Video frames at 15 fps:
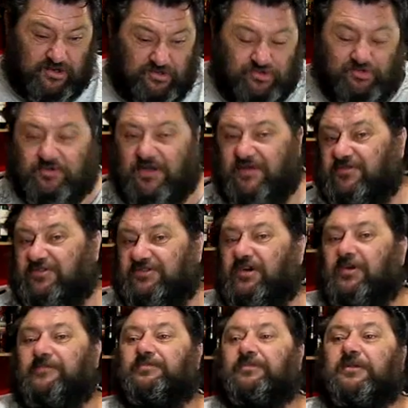too over the
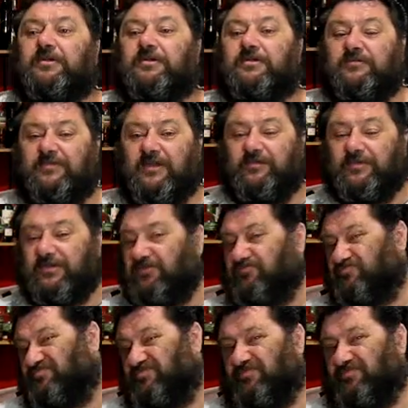top, without being